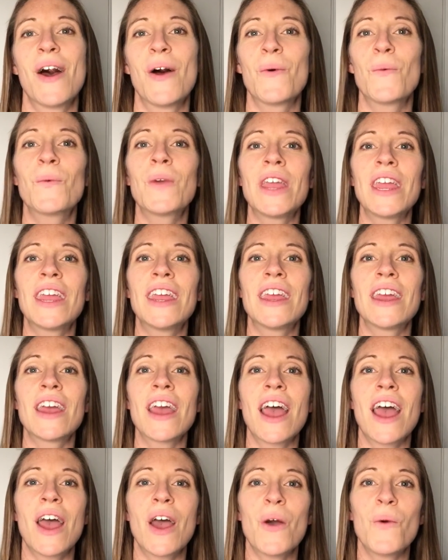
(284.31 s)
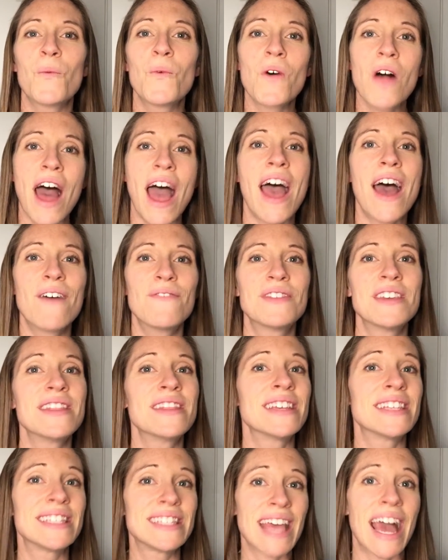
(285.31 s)
We will have
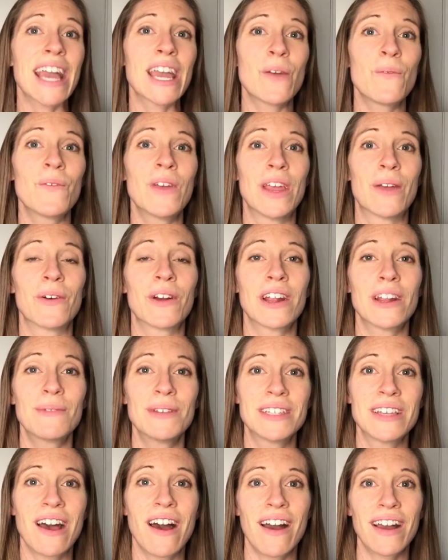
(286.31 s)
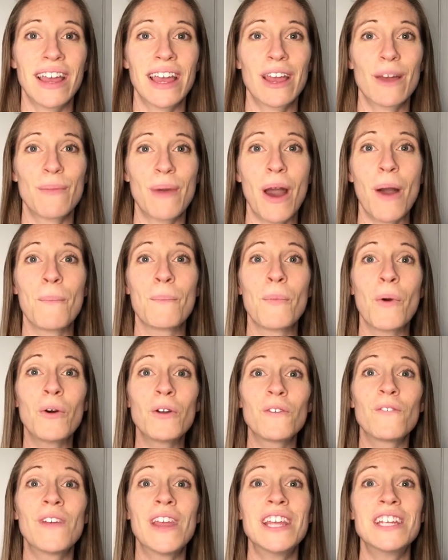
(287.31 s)
then the second week, we're going to be talking about
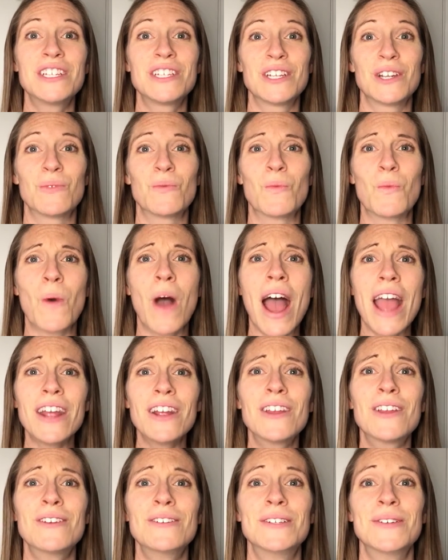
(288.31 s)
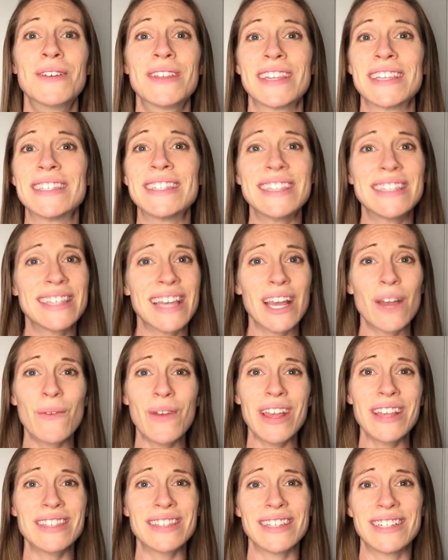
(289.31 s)
motivation. Why are you doing this? The second
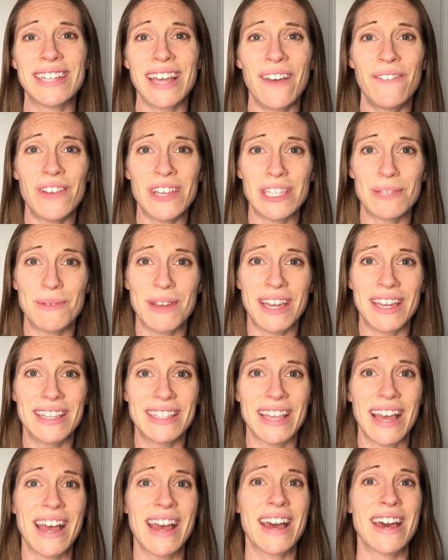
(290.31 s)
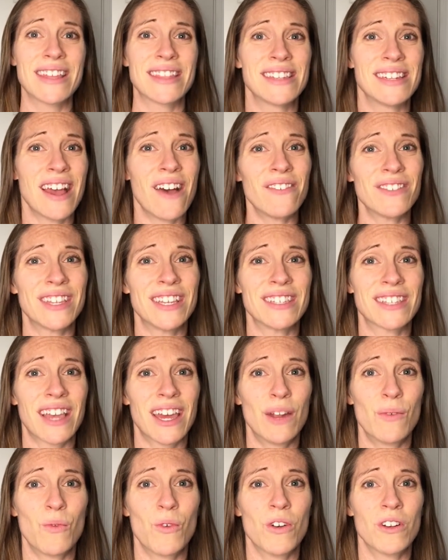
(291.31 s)
week is the toughest because the novelty is
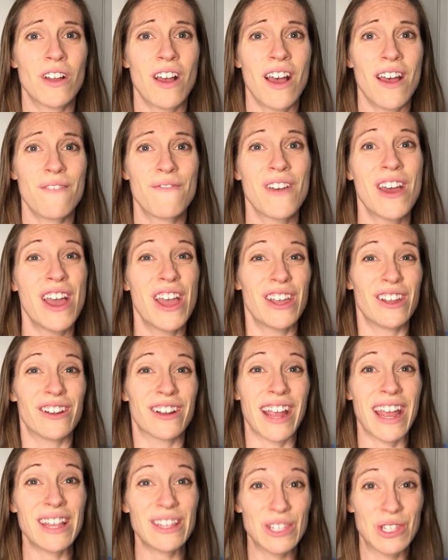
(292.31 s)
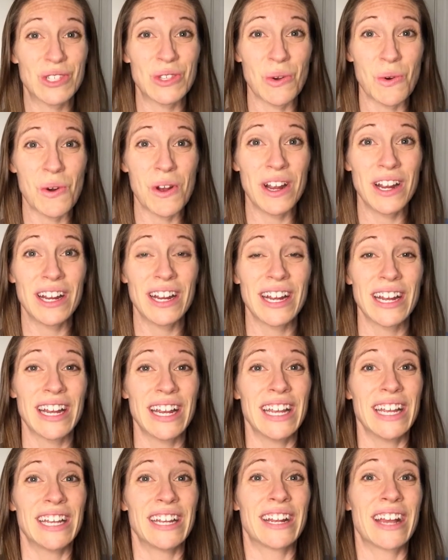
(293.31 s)
kind of worn off. You're getting sore.
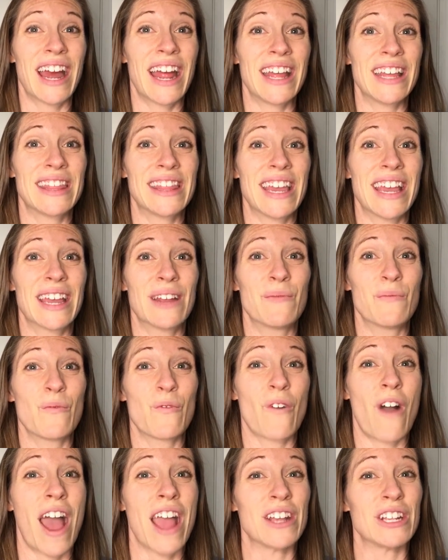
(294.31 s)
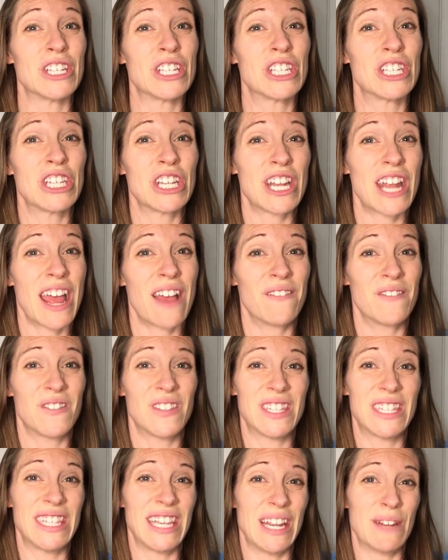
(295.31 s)
You're kind of thinking, I should have
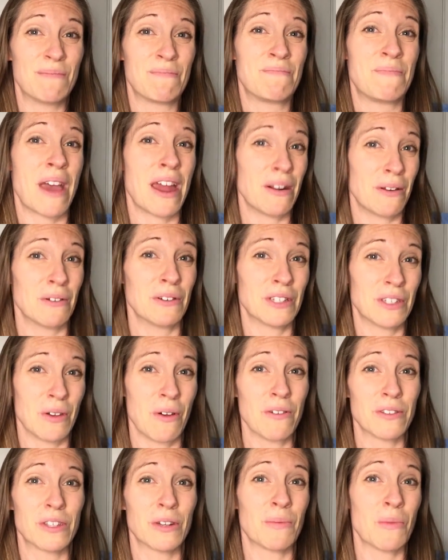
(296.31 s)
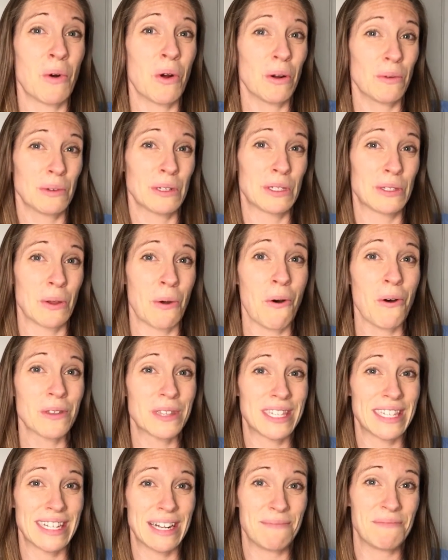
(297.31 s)
seen better results or more
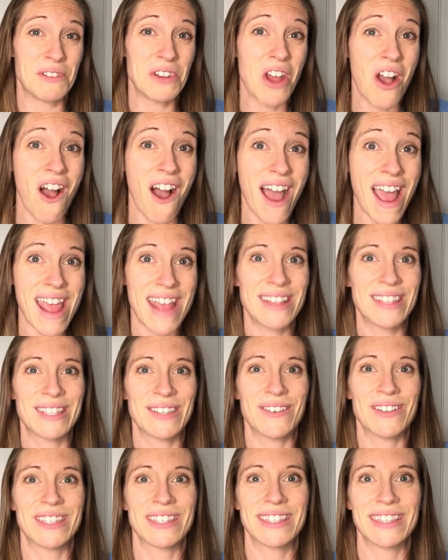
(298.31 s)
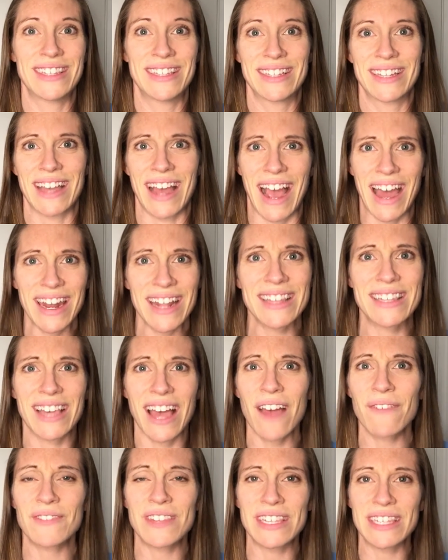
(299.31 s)
results, and I'm not. And so it's kind of
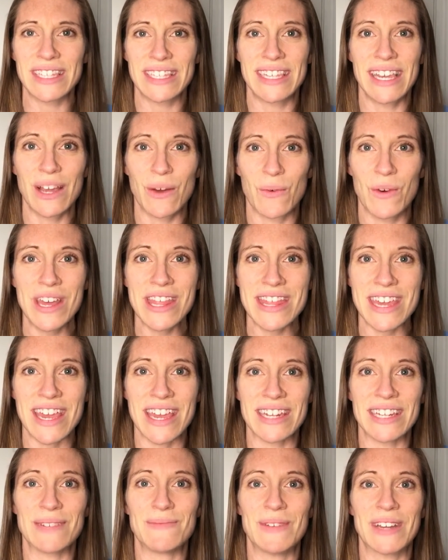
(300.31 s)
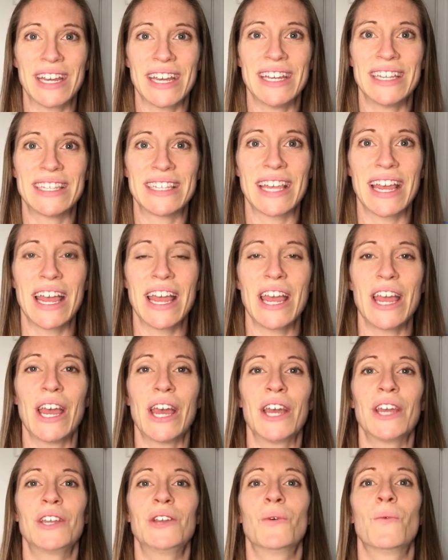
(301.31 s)
tough to stick with it because
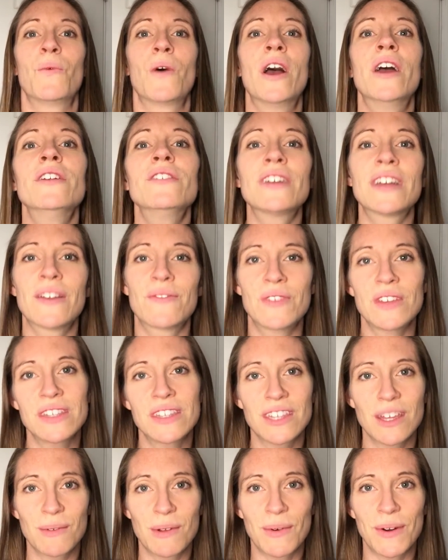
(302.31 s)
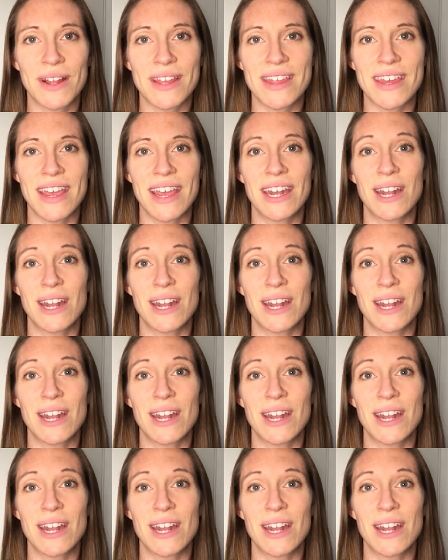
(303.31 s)
you're wondering if this is going to be worth it.